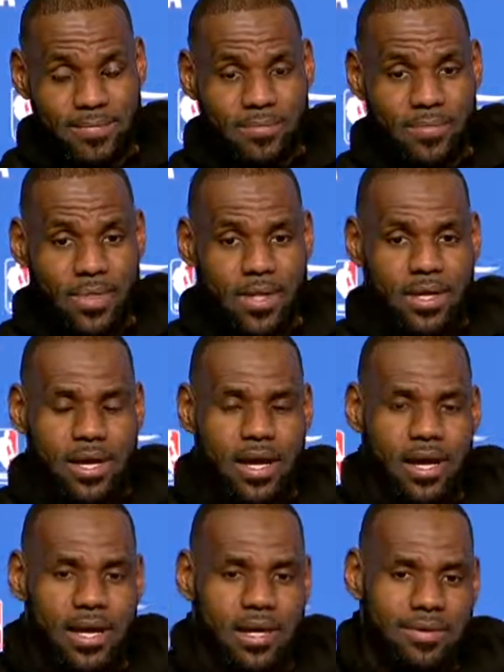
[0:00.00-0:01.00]

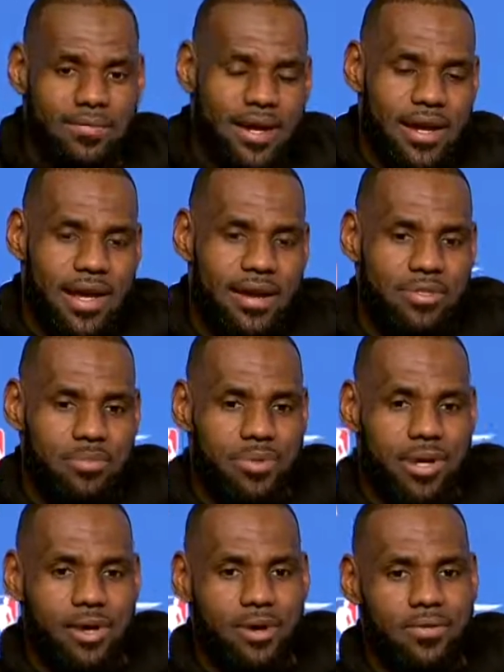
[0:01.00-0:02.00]
If I could have the
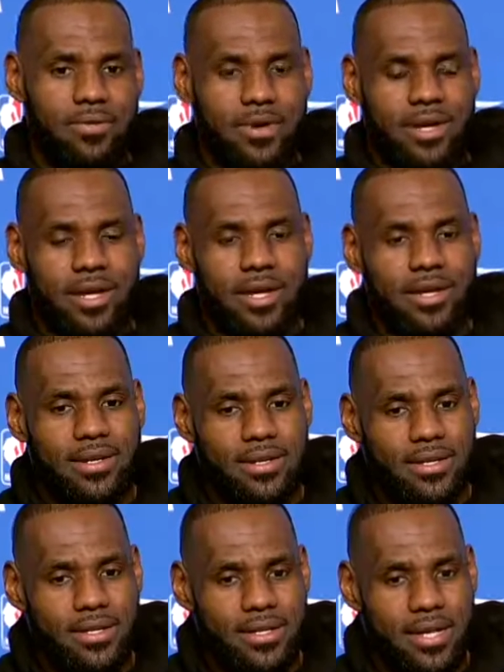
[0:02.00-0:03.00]
play over again,
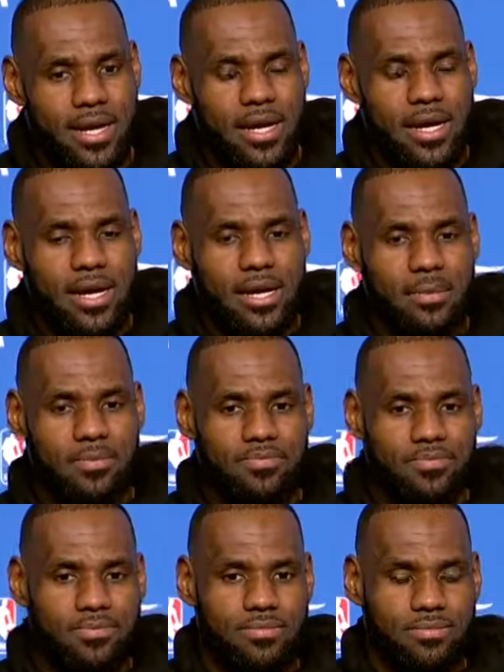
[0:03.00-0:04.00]

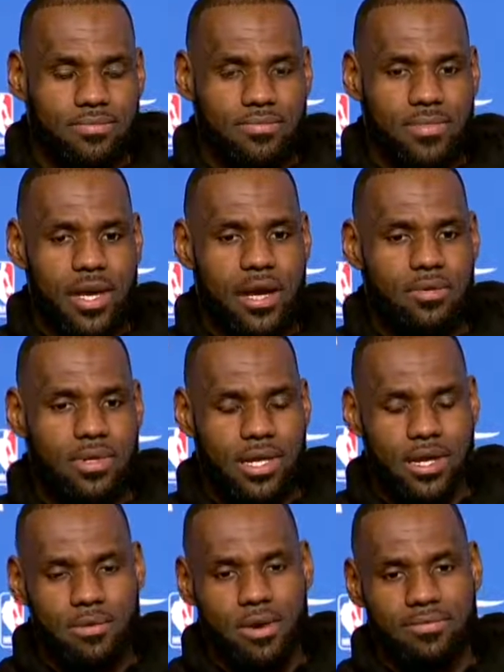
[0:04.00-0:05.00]
I would
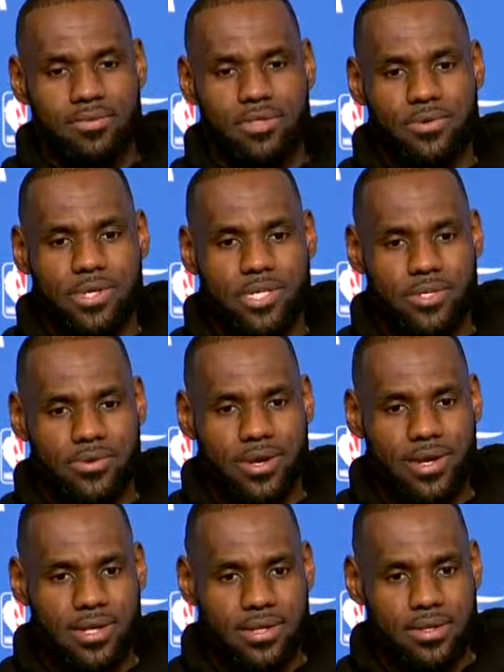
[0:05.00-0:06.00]
come off a
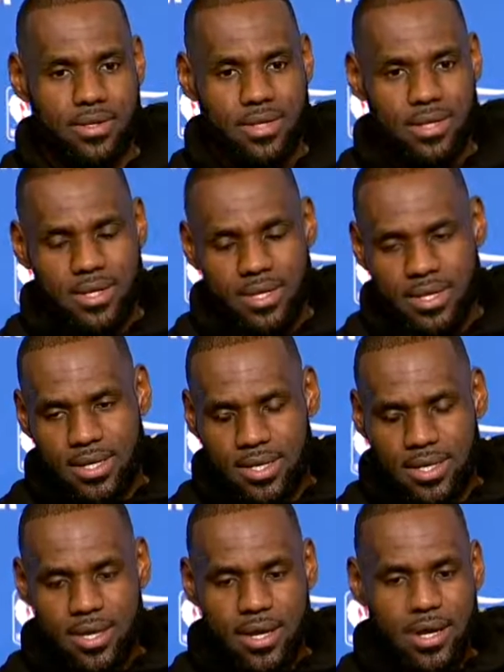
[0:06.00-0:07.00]
three-screen
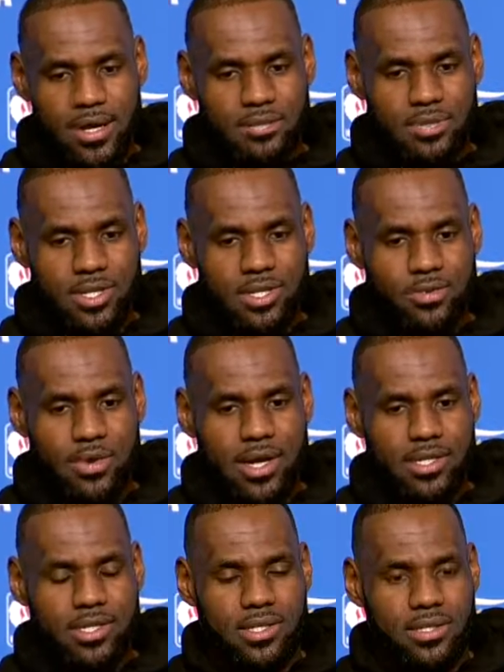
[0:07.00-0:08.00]

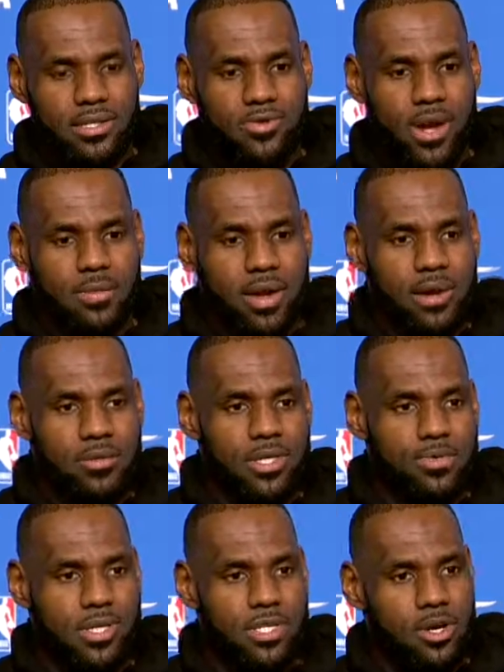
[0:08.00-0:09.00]
situation. Draymond would
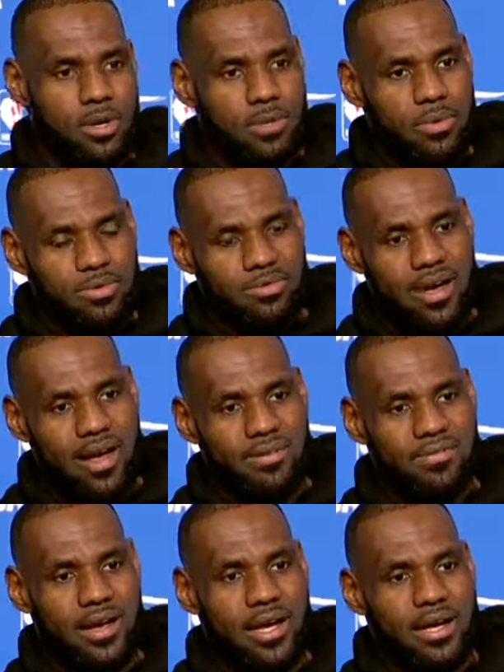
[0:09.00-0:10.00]
switch on me with five
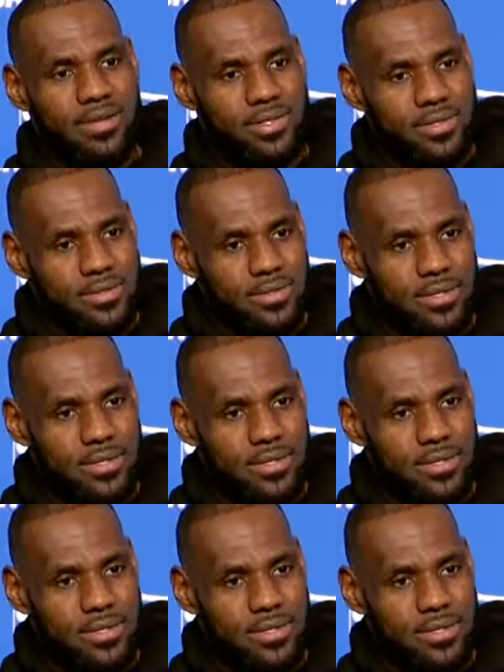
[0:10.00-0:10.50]
fouls.